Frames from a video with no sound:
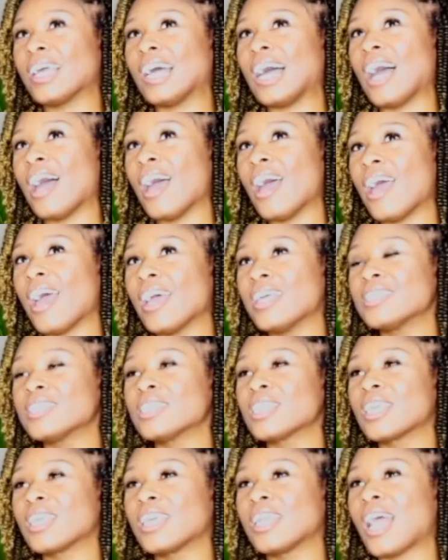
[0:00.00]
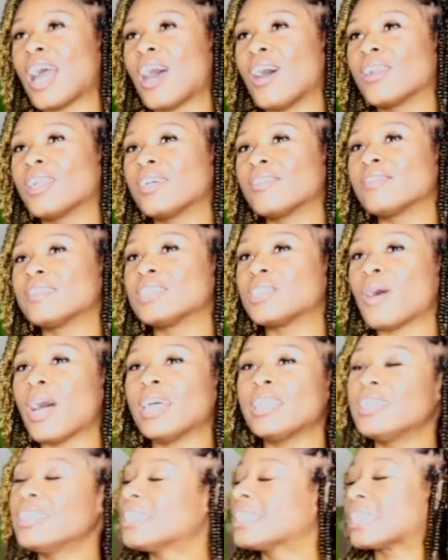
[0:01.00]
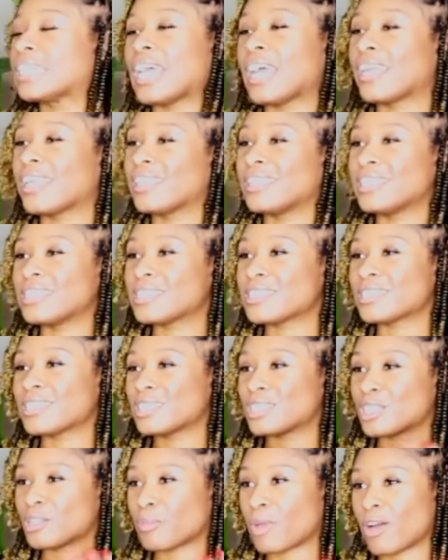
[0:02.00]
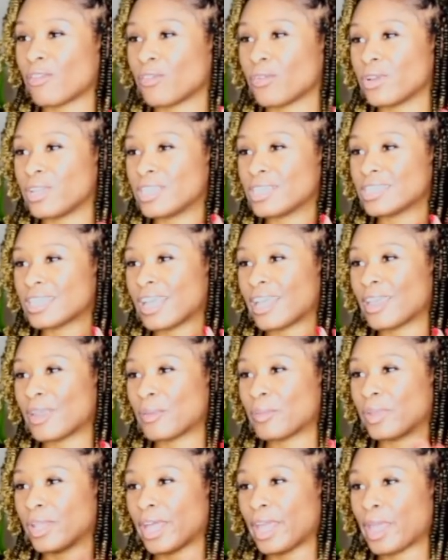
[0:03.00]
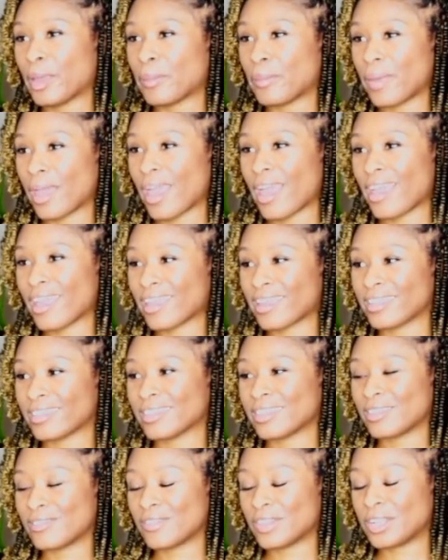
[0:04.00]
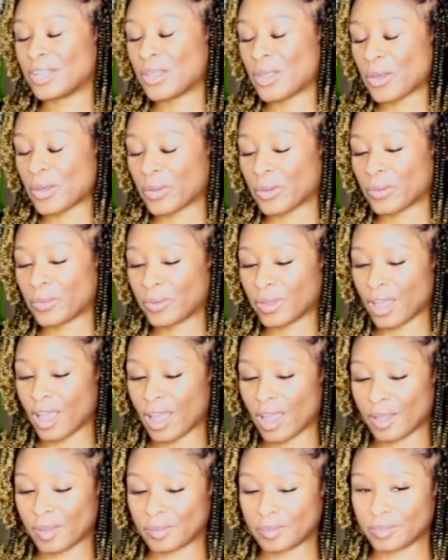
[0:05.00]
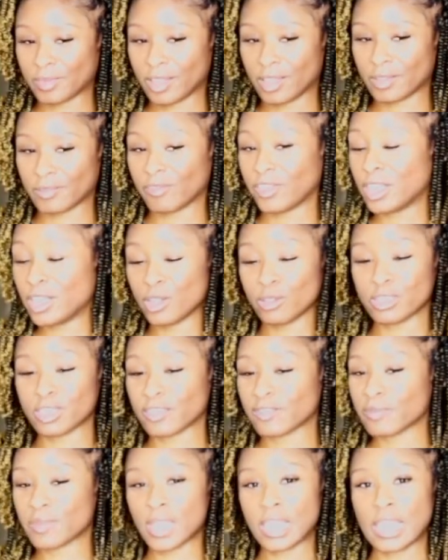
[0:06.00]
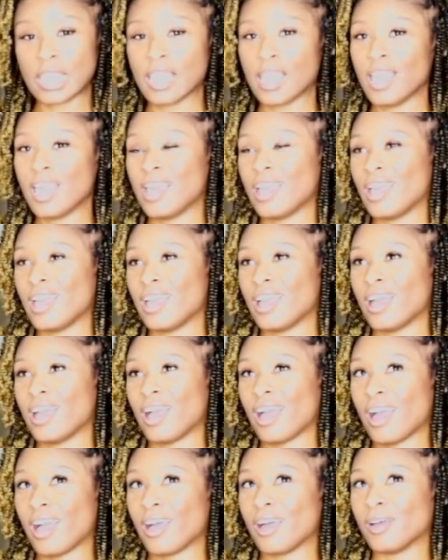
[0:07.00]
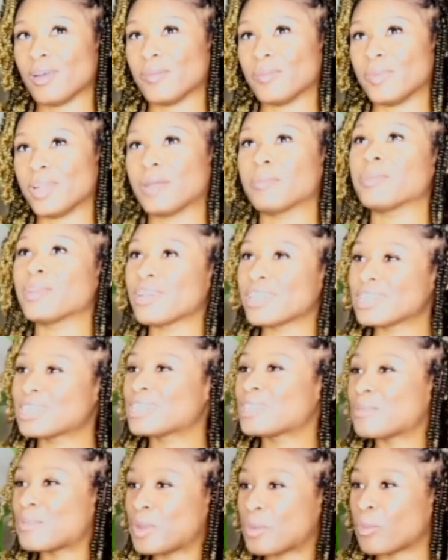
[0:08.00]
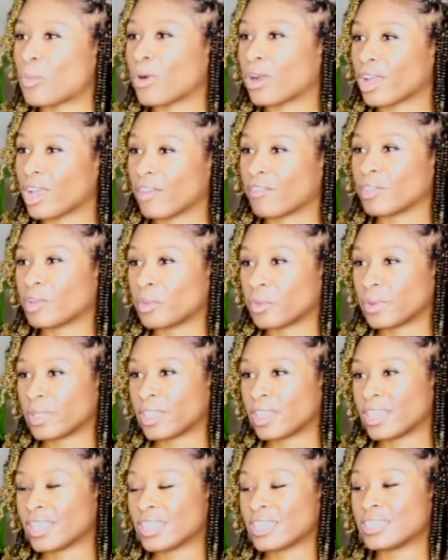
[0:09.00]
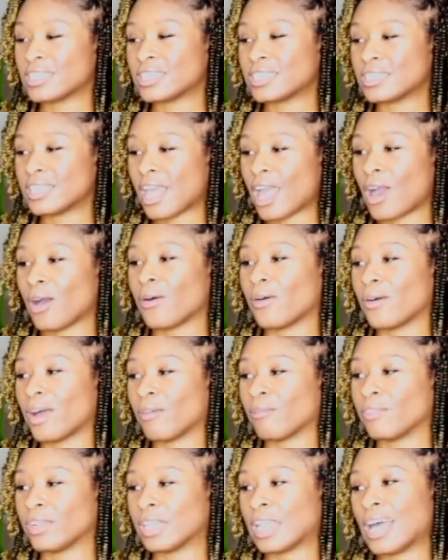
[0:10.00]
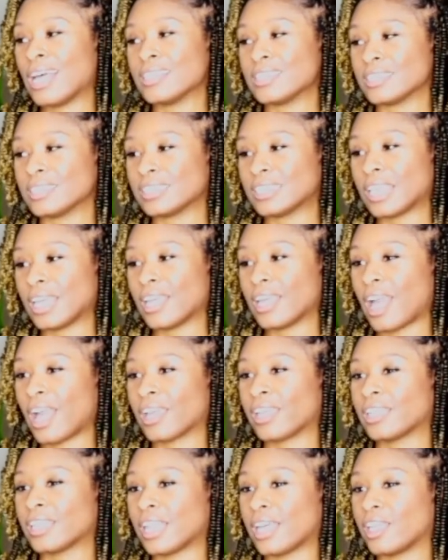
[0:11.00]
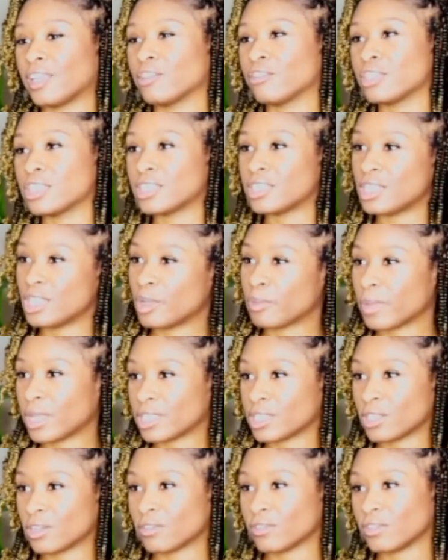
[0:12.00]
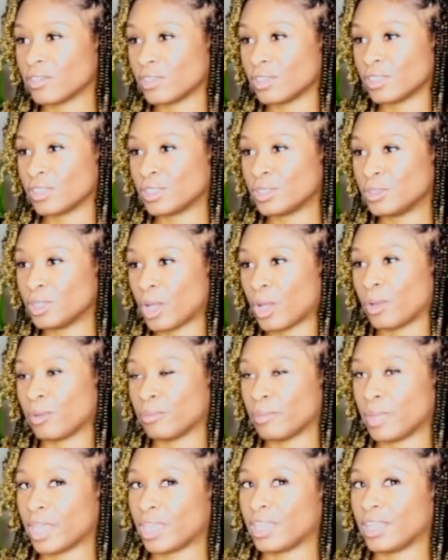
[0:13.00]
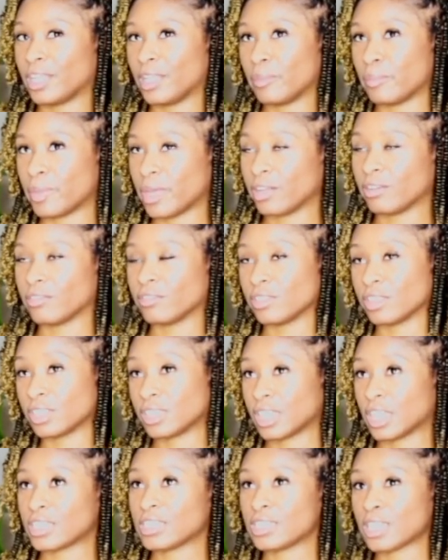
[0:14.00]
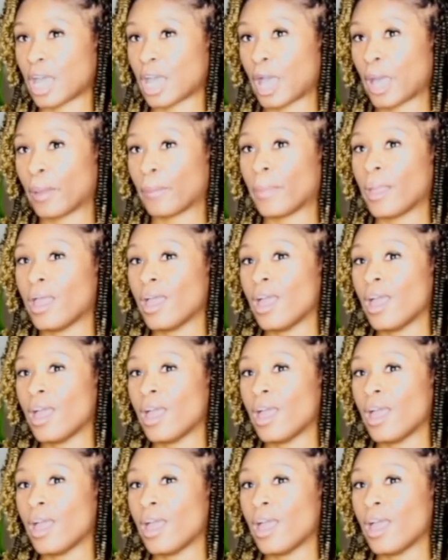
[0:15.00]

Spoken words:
I had to get out of, so I didn't like listening to my voice, like playing back the videos of me. But I'm learning to be more comfortable with it because now I'm realizing that I can like critique myself for, making it better for the next time.